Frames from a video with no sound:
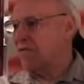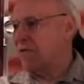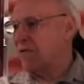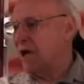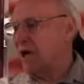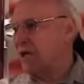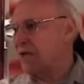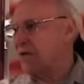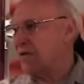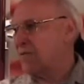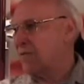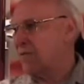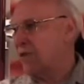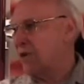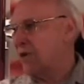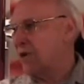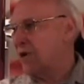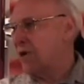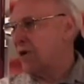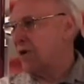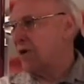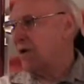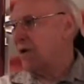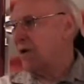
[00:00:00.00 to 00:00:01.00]
transport.
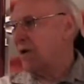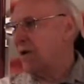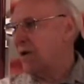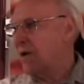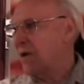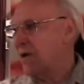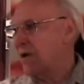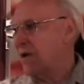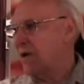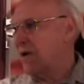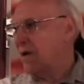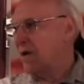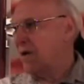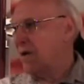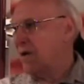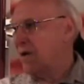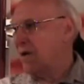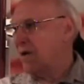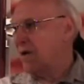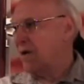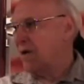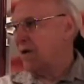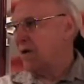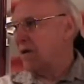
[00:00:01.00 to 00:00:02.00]
Mm -hmm.
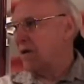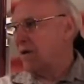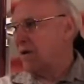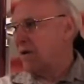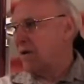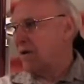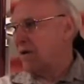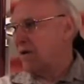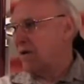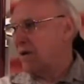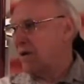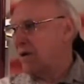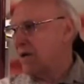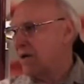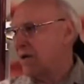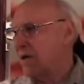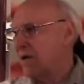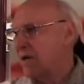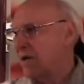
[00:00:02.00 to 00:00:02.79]
And, uh,